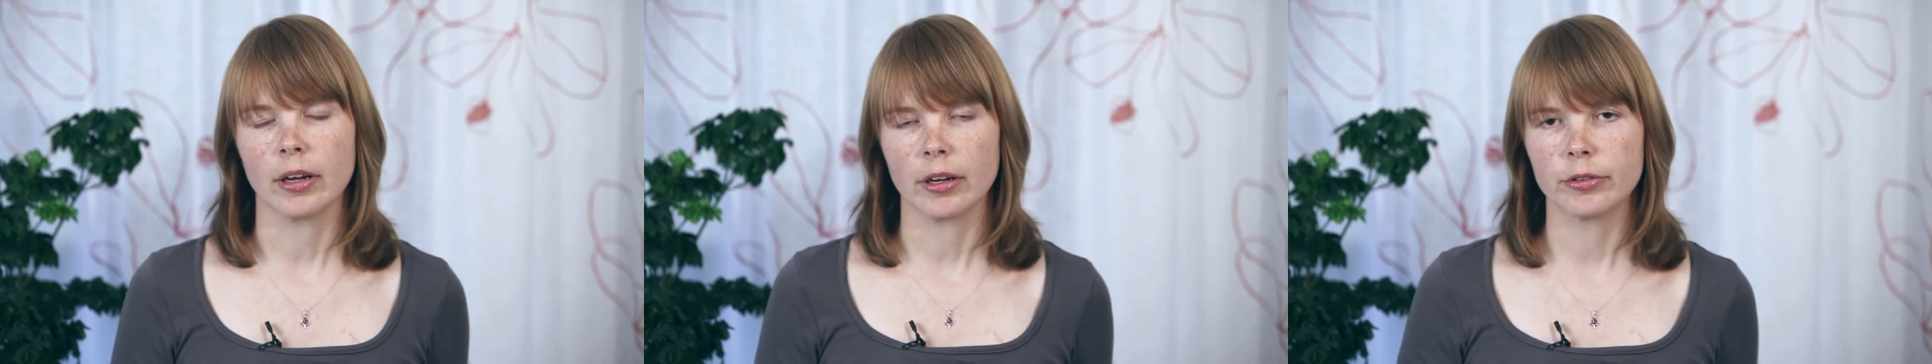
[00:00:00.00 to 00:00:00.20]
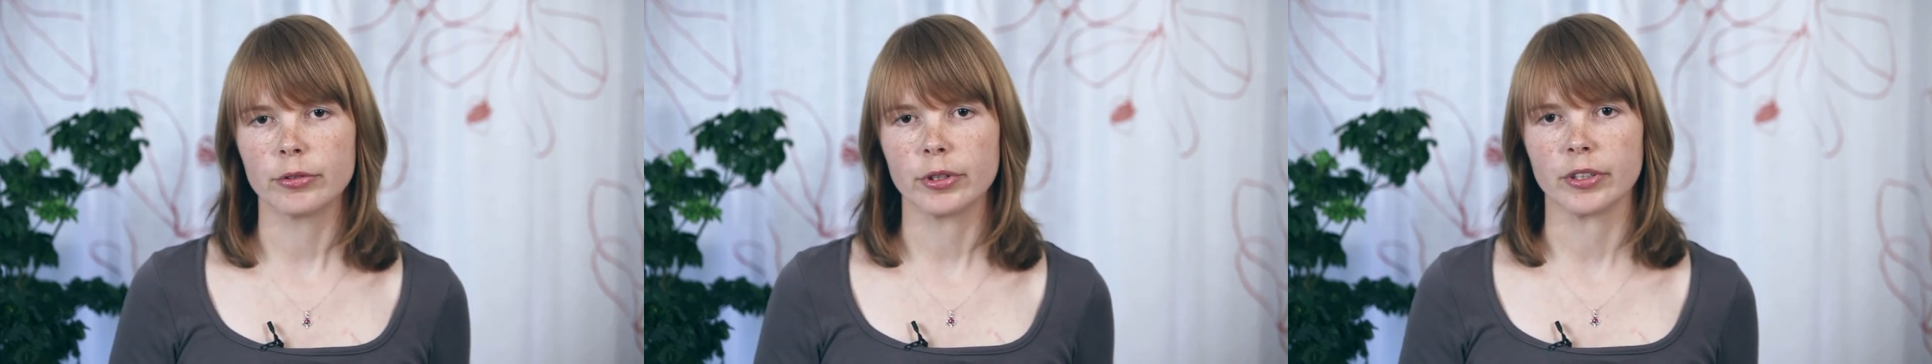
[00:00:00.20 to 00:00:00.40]

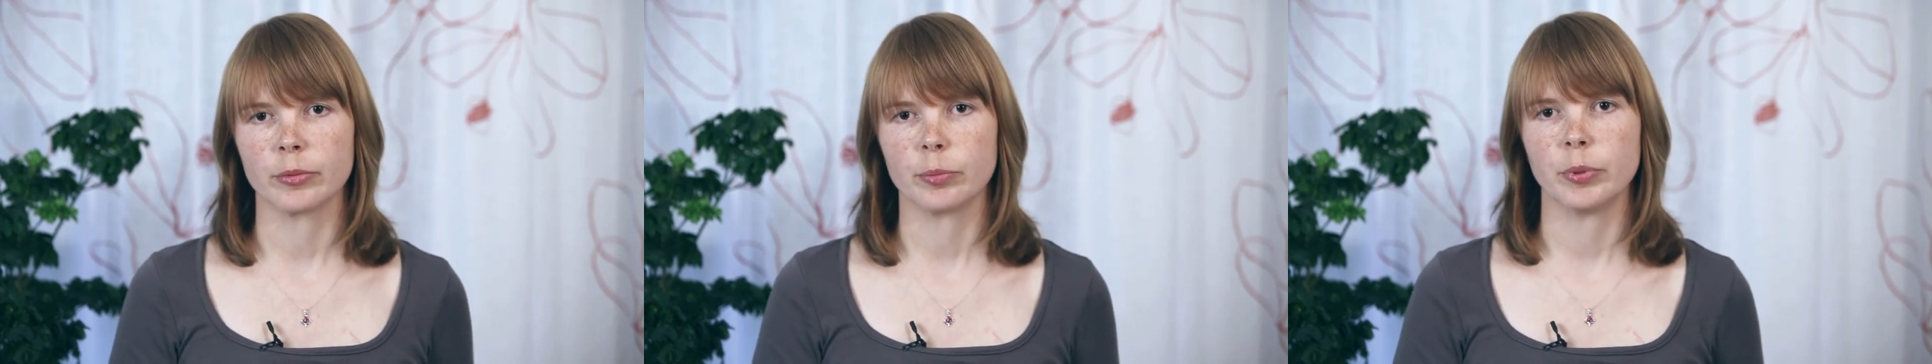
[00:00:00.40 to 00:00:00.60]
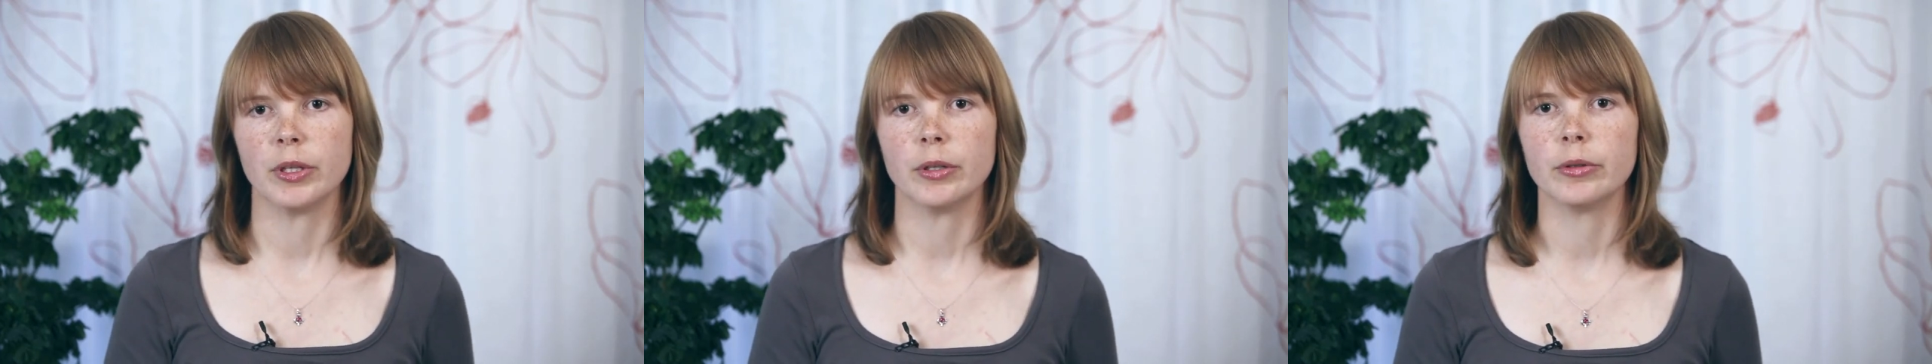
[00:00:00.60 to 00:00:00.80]

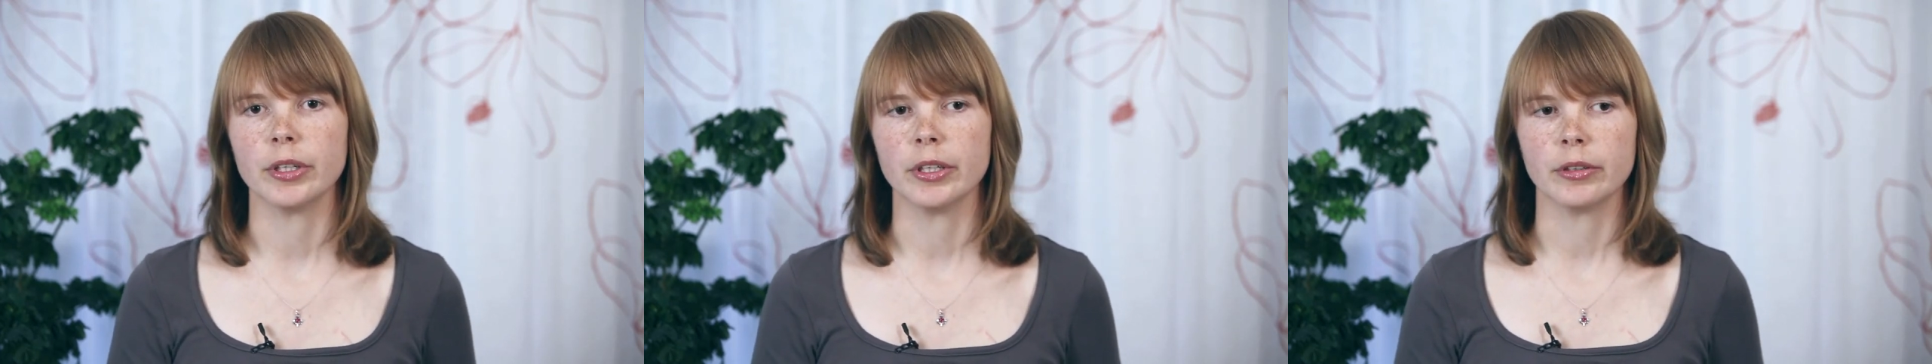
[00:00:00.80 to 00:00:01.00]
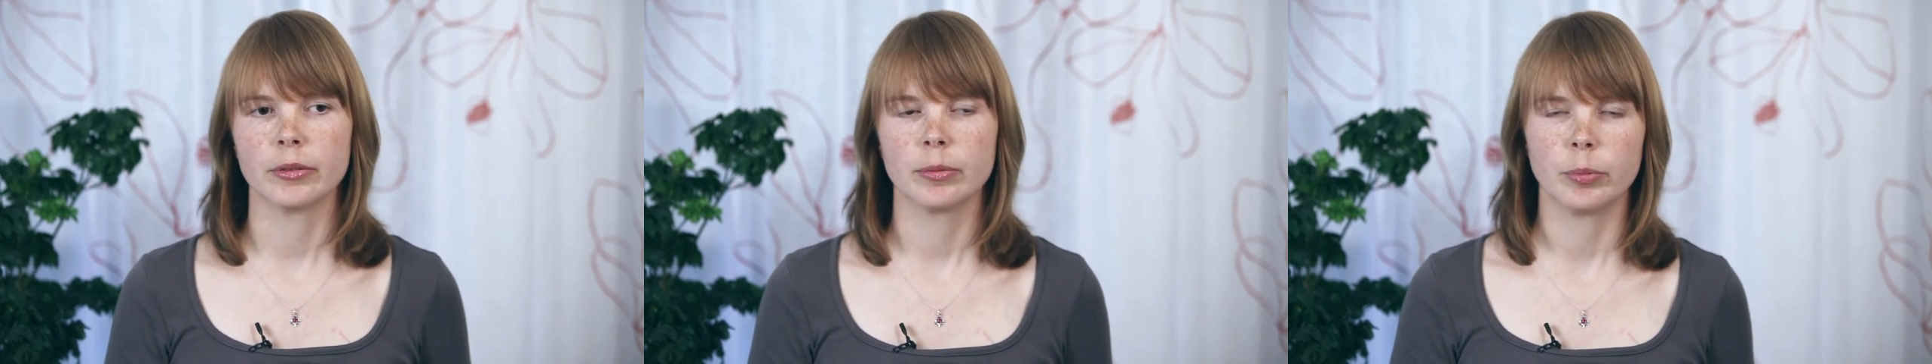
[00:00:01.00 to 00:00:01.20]
unrest
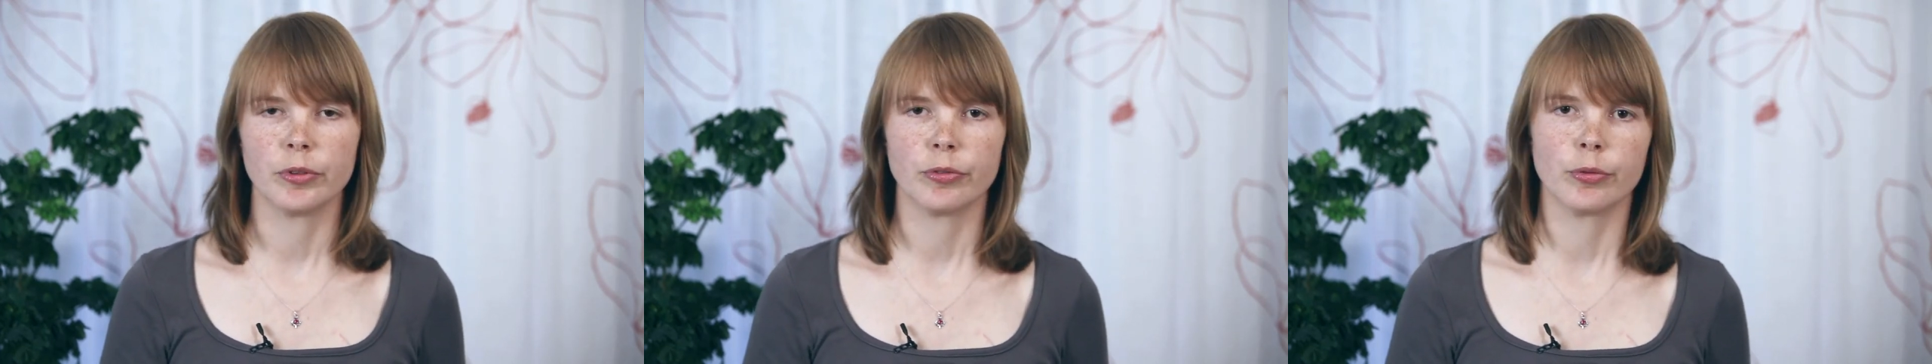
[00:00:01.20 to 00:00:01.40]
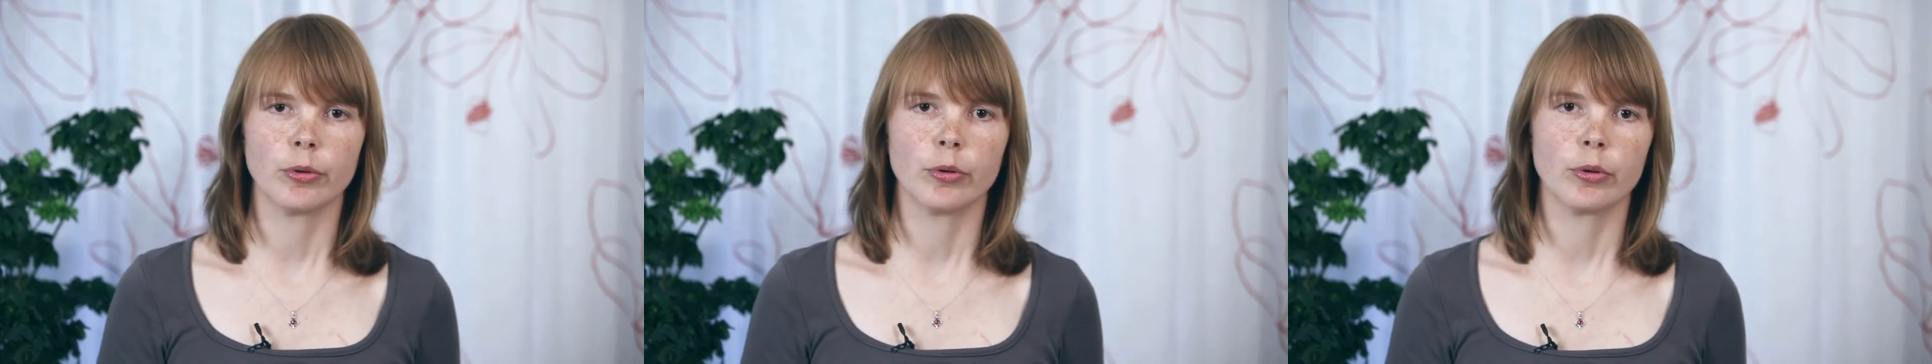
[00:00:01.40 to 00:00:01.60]
period
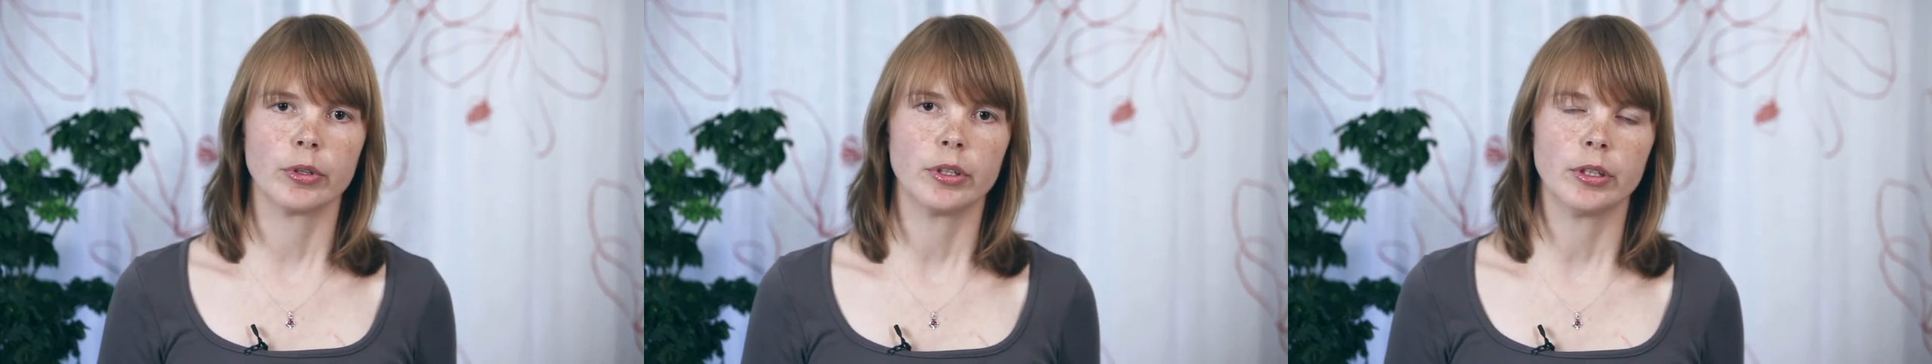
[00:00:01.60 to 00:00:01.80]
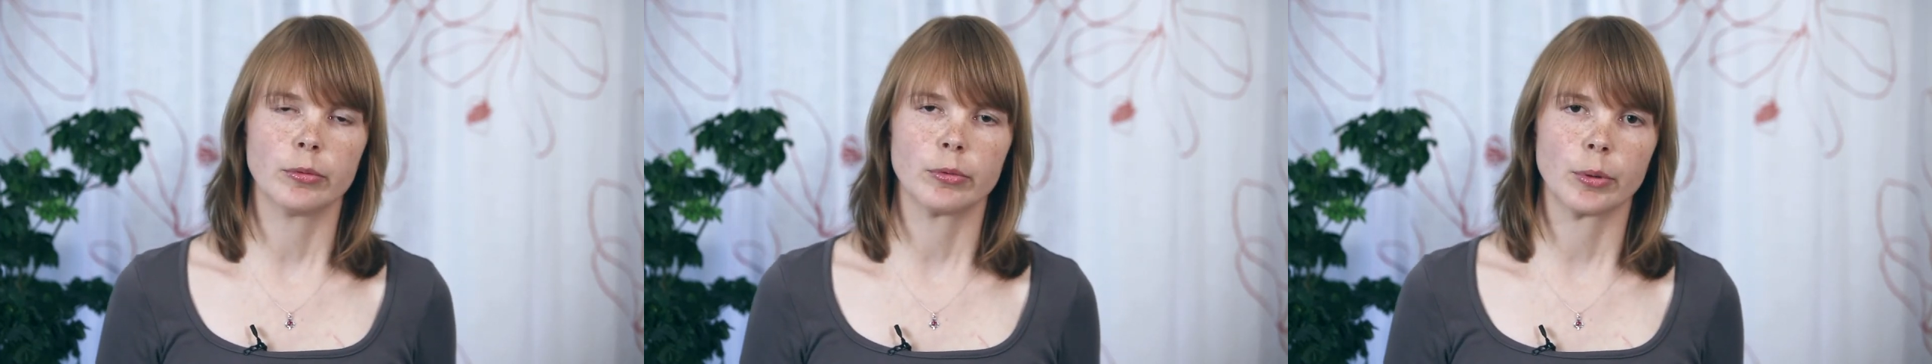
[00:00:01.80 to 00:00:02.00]
before
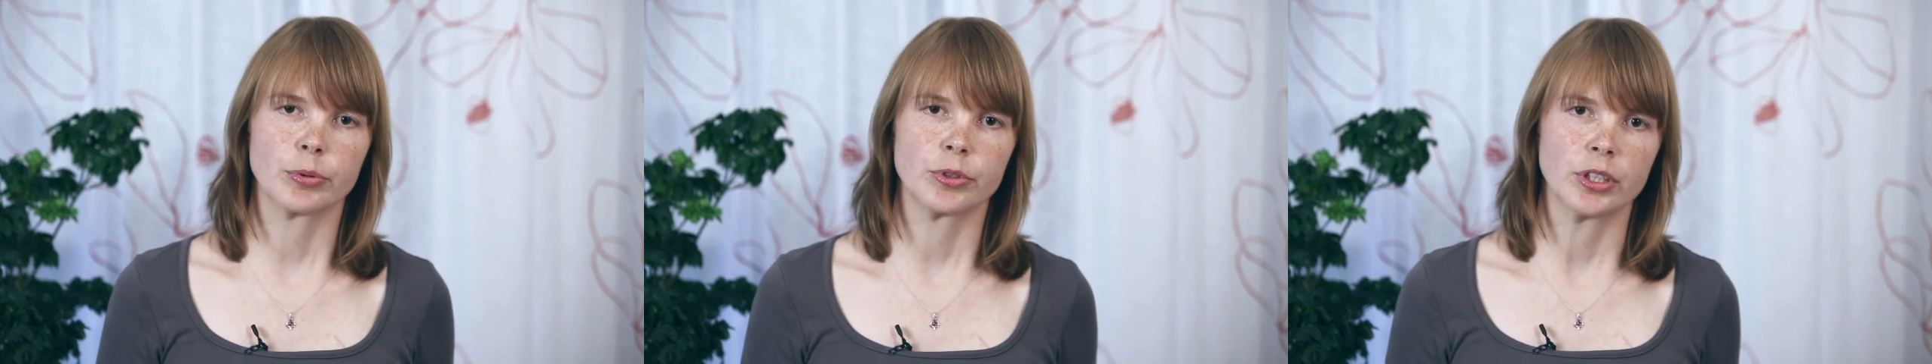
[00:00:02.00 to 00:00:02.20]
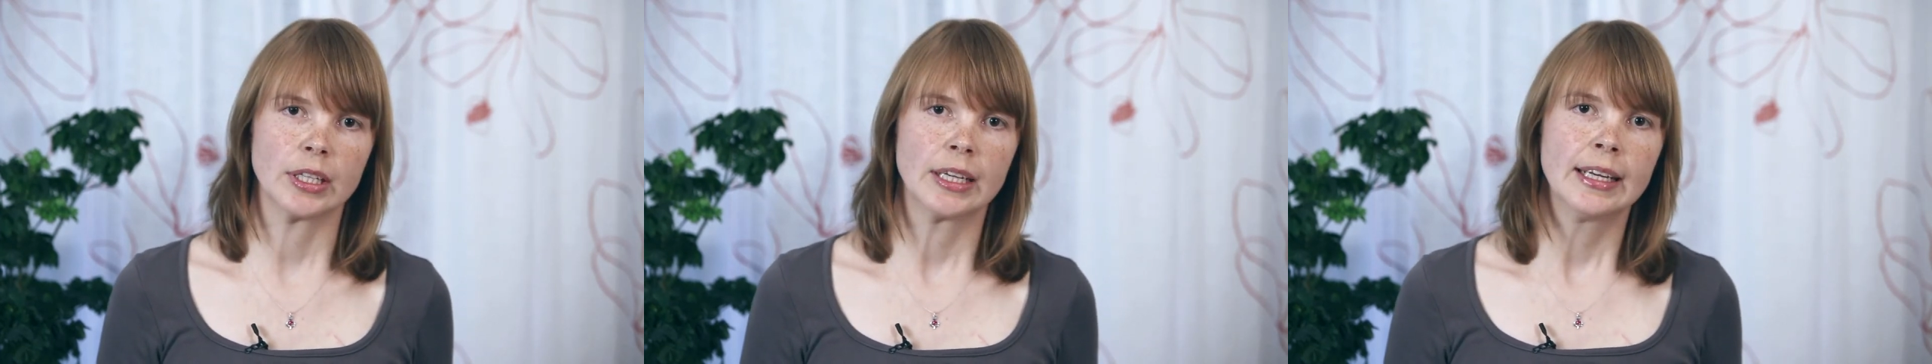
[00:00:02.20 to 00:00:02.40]
an
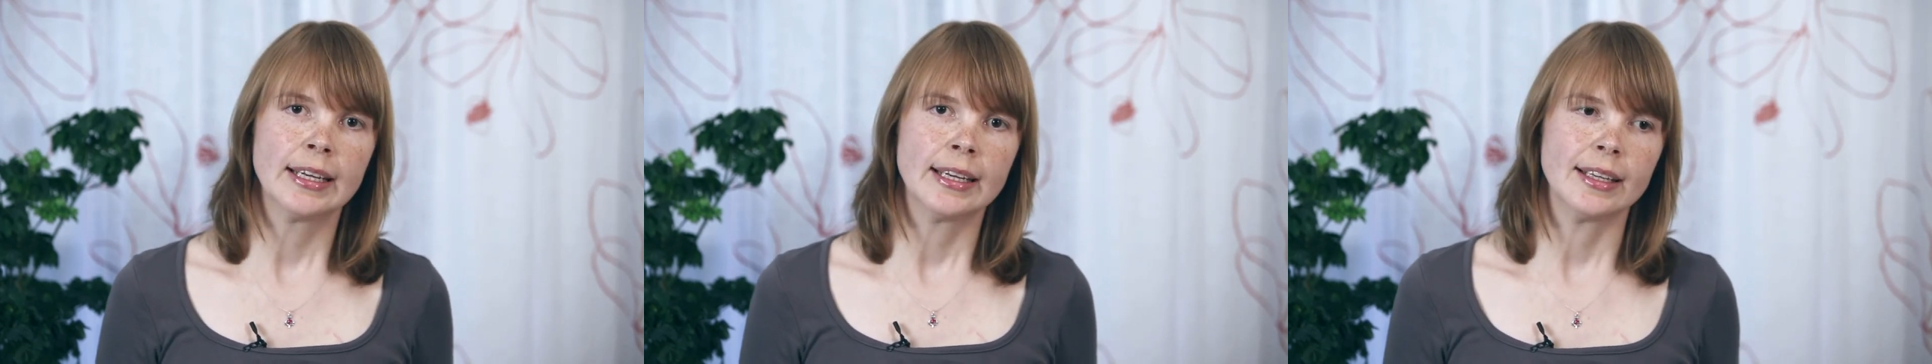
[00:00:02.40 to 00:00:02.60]
eruption